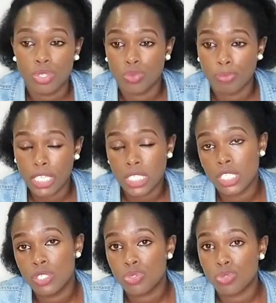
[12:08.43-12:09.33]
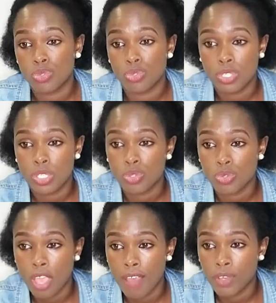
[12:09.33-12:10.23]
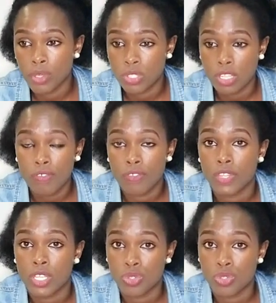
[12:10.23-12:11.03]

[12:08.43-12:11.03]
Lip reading: You might need to use it to cover yourself even